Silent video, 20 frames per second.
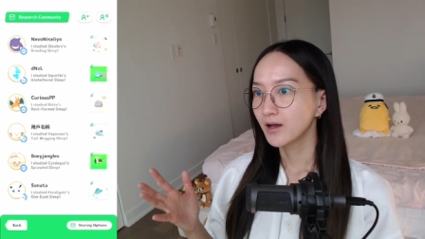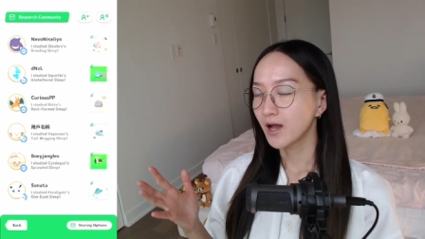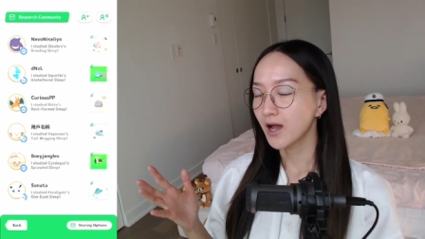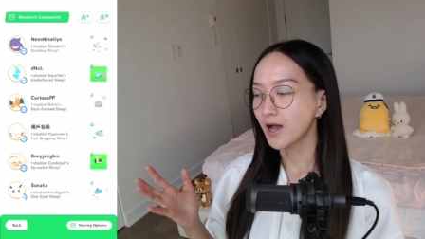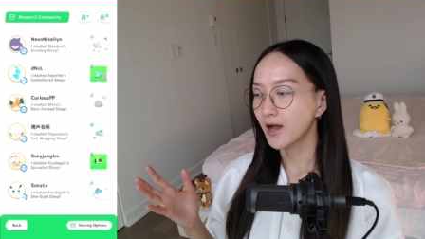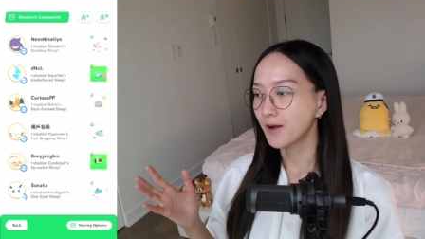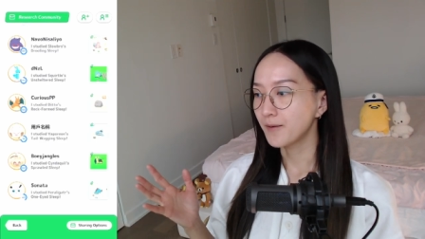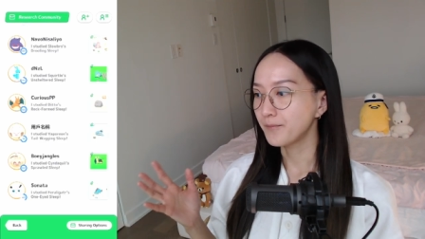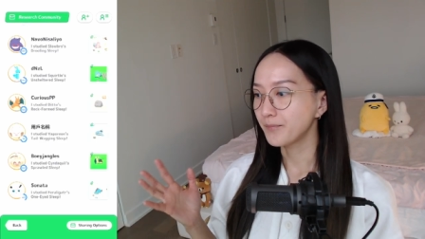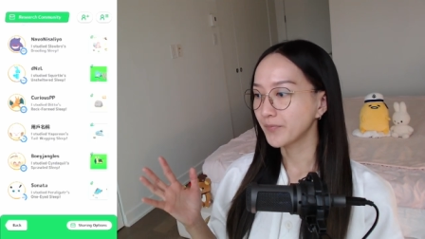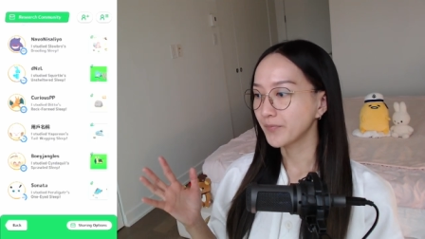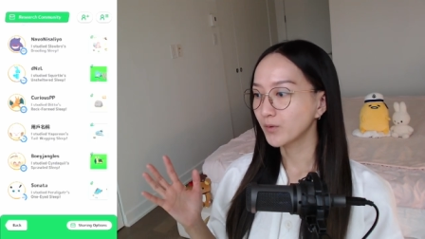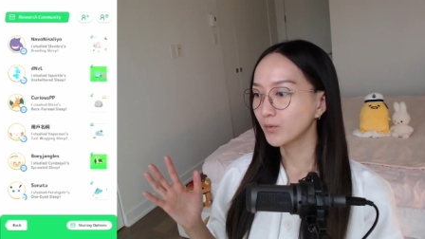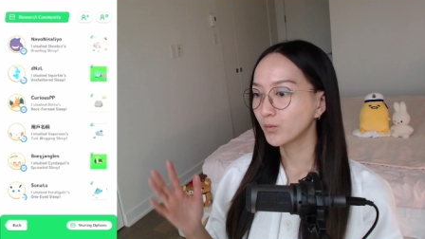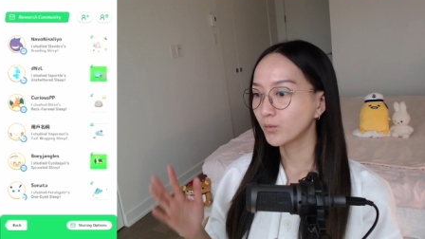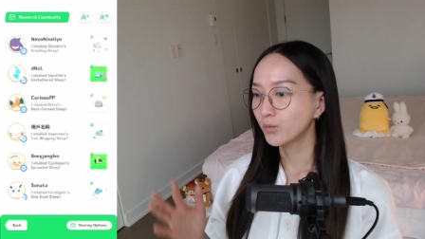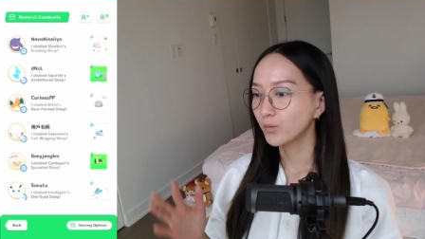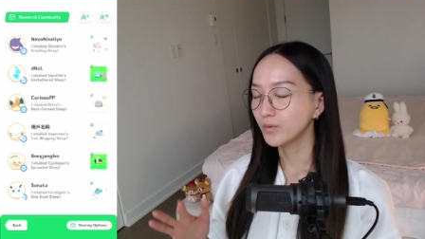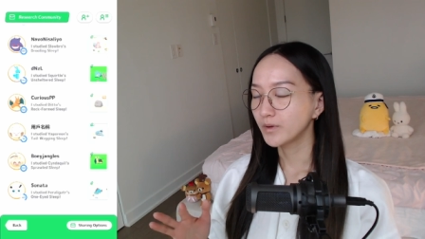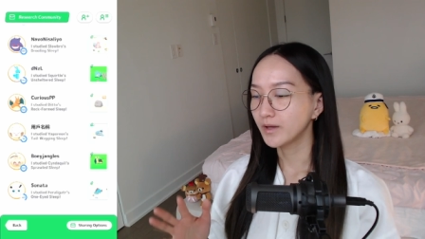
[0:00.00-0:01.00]

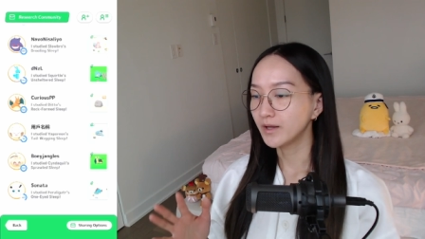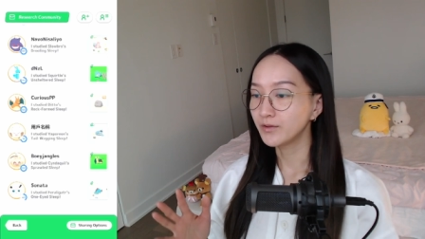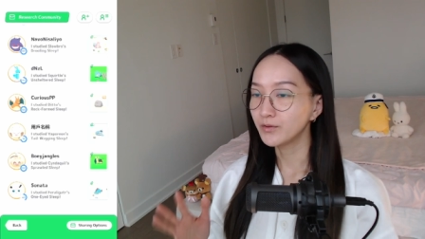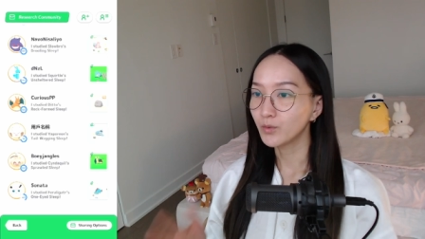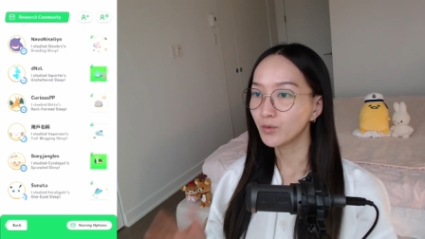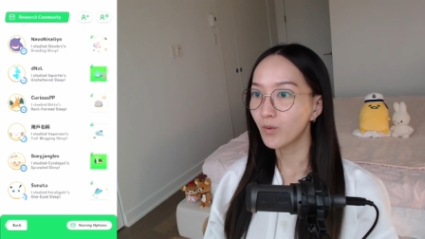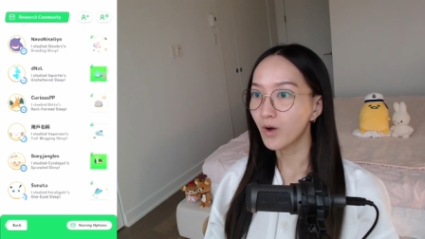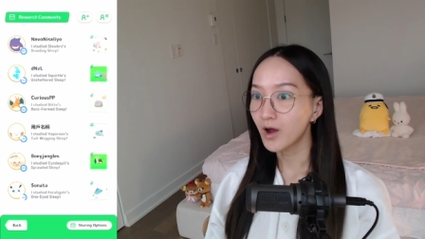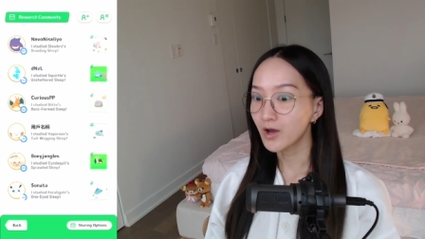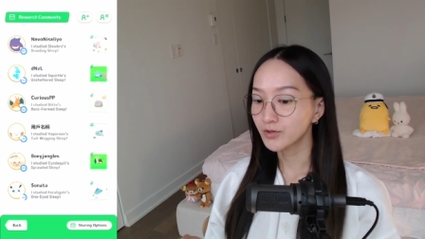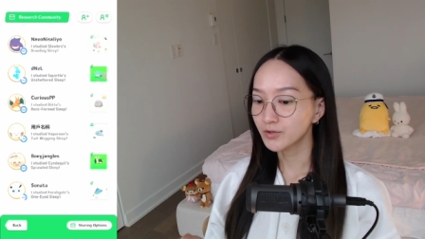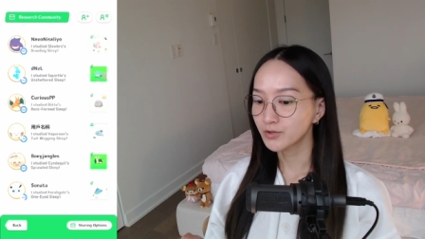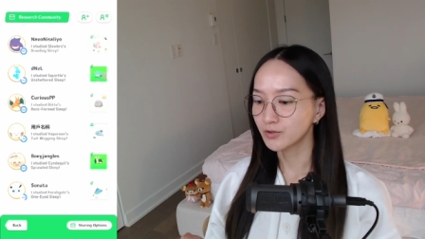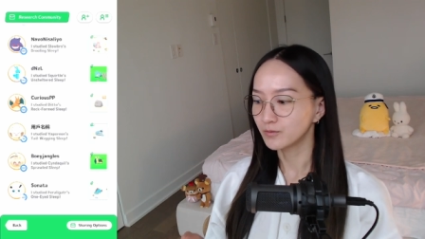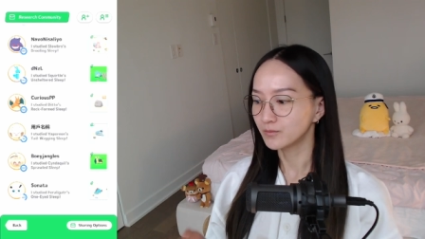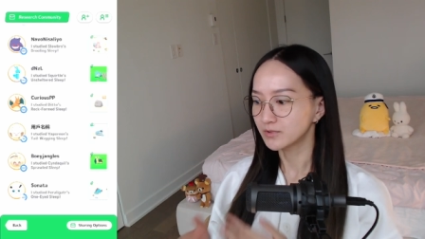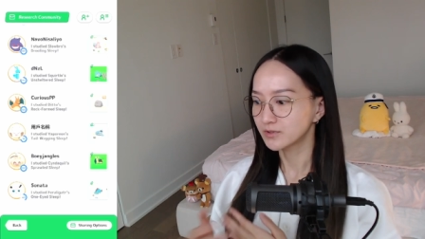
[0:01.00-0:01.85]
in the washroom.